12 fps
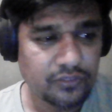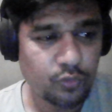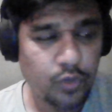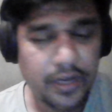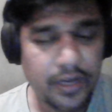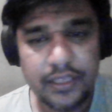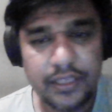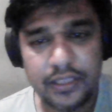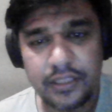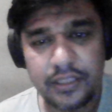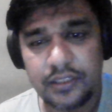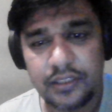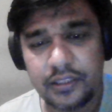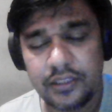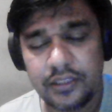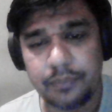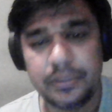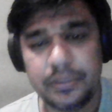why
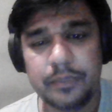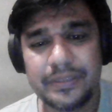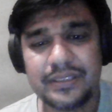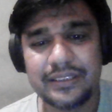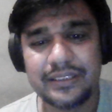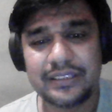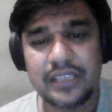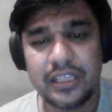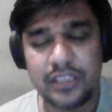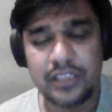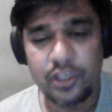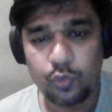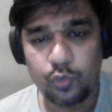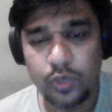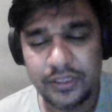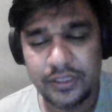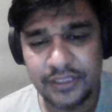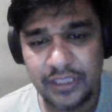the people who are not
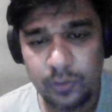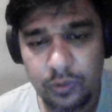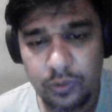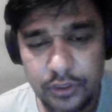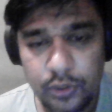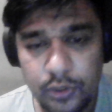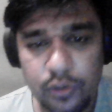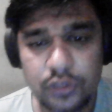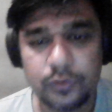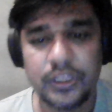watching our videos.